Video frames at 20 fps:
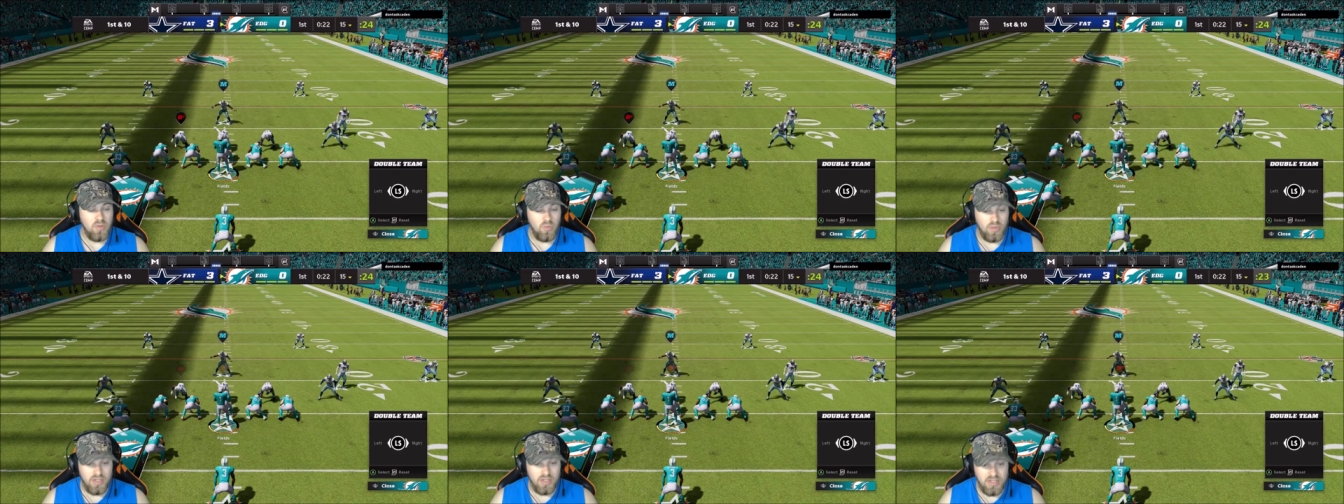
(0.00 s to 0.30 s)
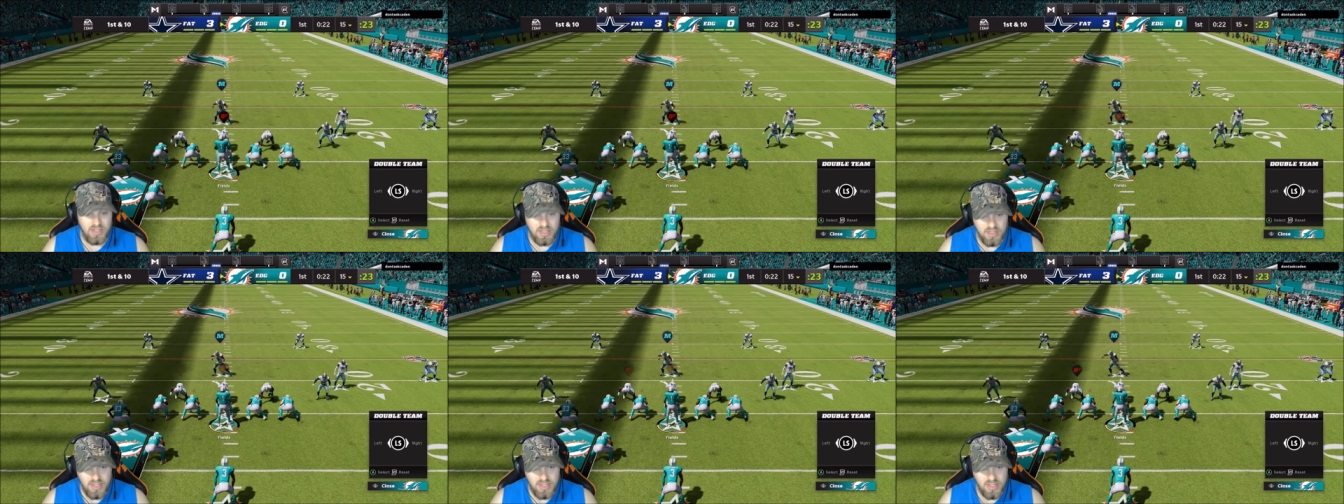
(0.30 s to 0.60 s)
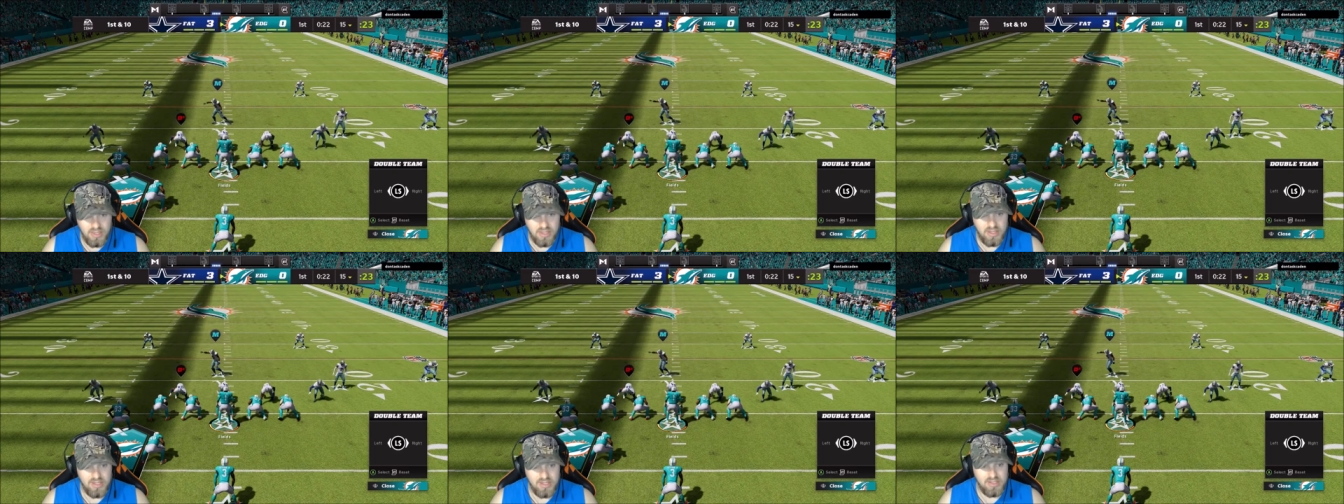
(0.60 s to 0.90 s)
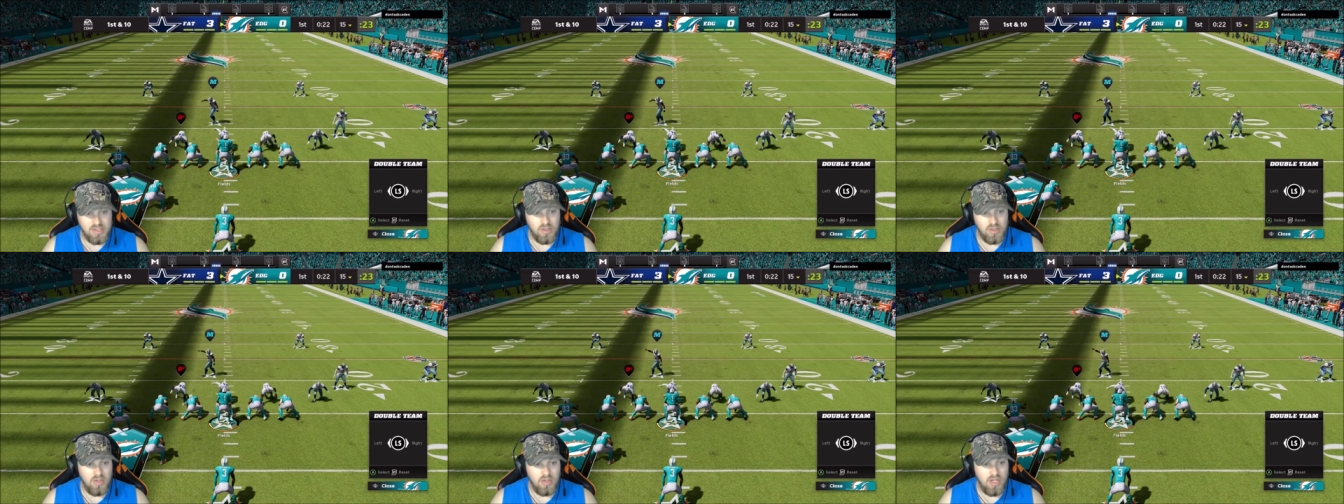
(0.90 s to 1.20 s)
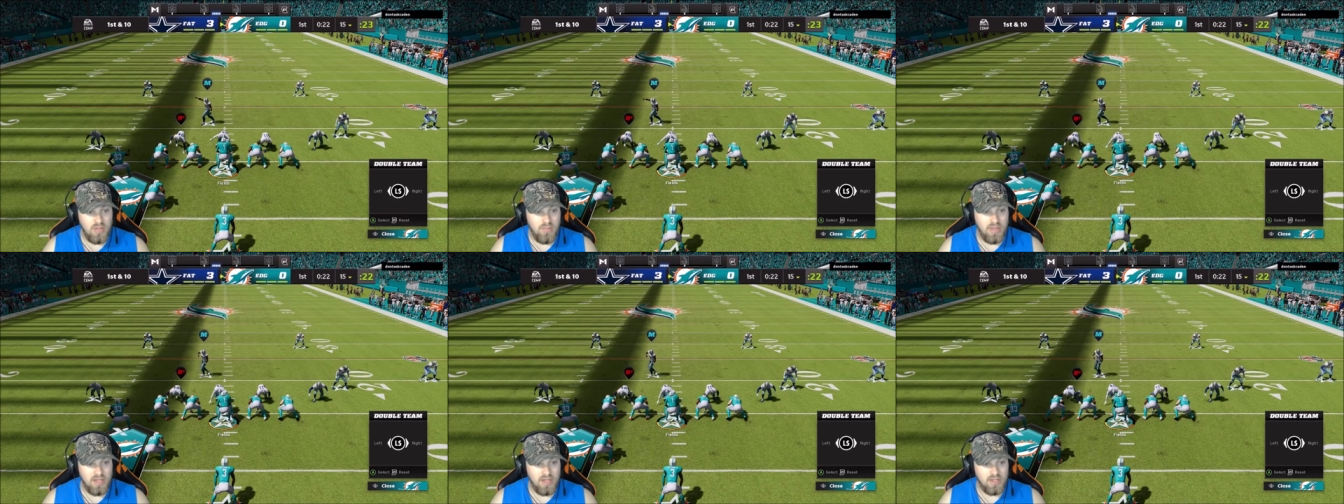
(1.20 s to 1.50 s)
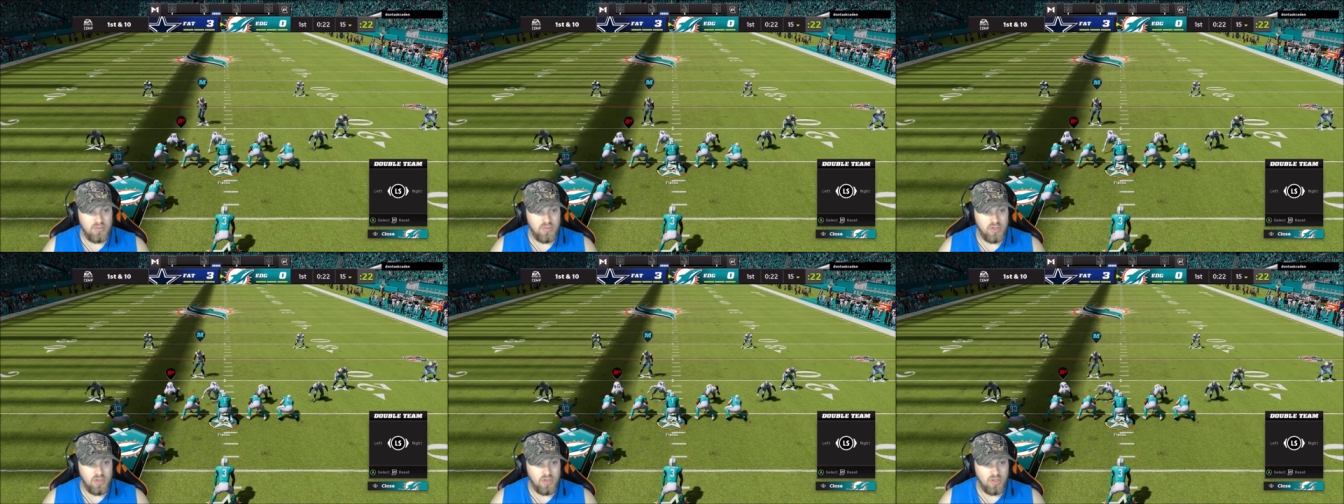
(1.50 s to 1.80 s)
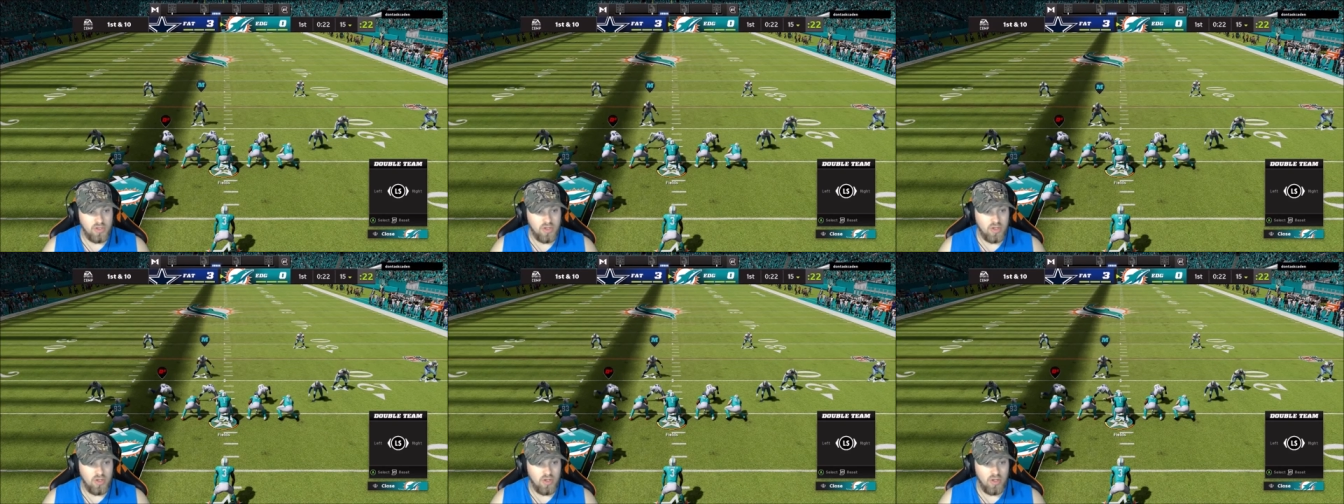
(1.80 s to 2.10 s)
we did get this Odell Beckham
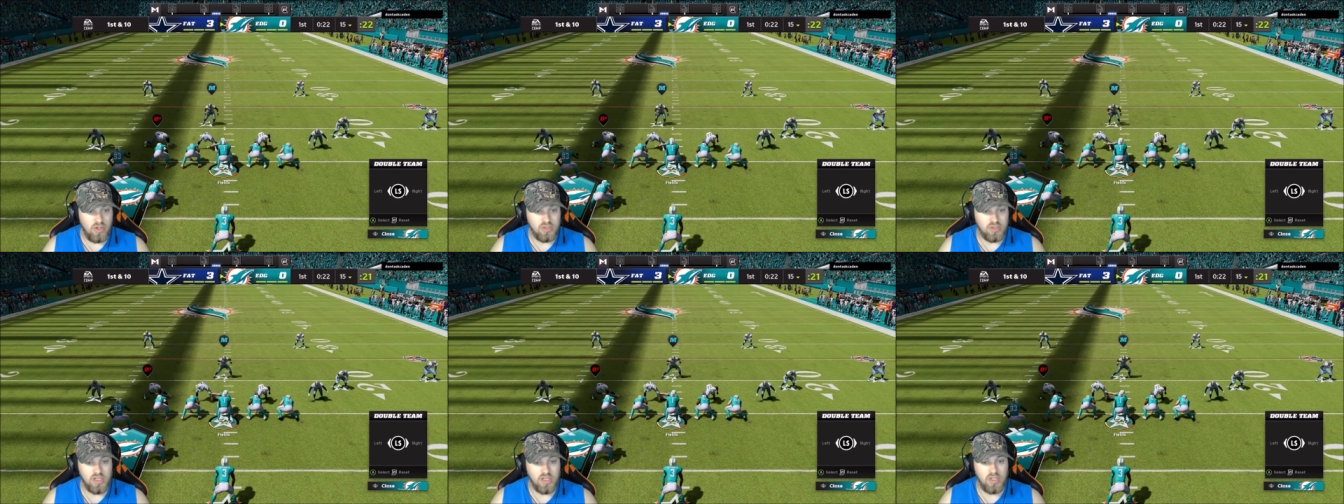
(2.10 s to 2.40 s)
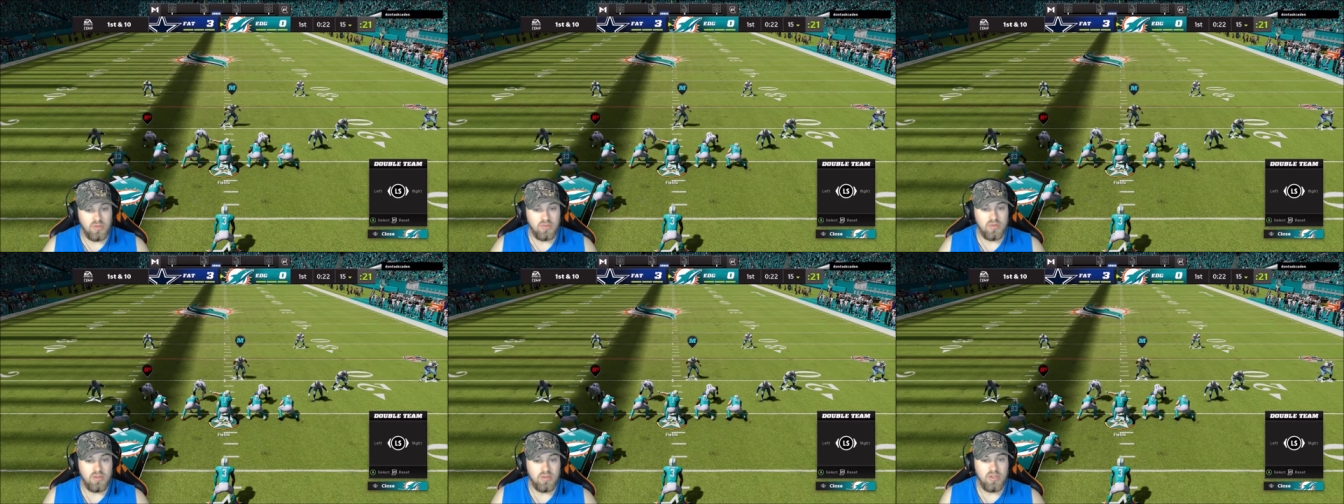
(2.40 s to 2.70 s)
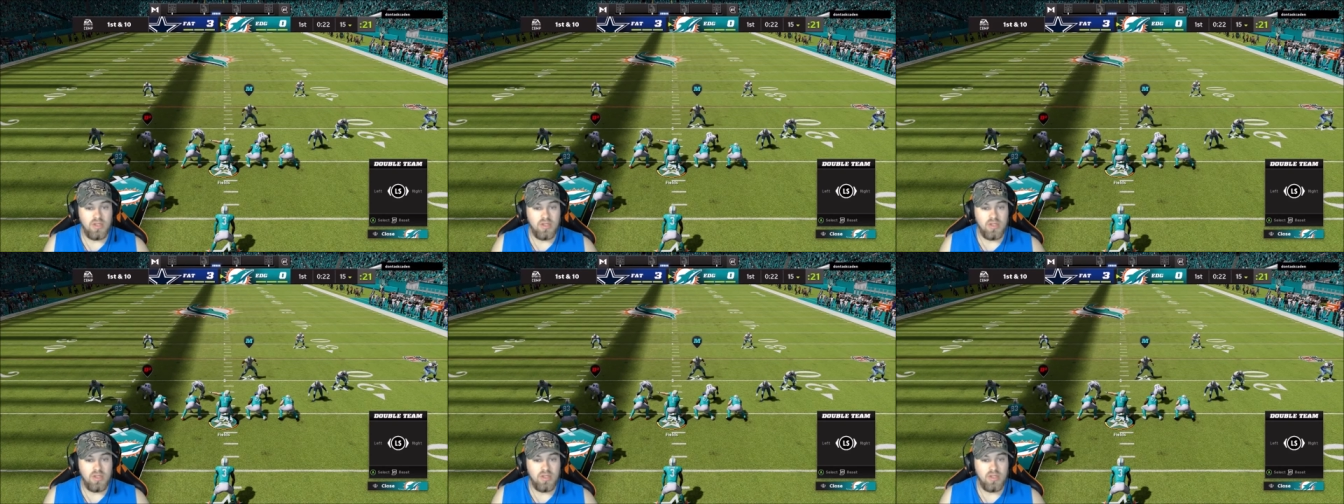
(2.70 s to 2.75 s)
Jr. card also.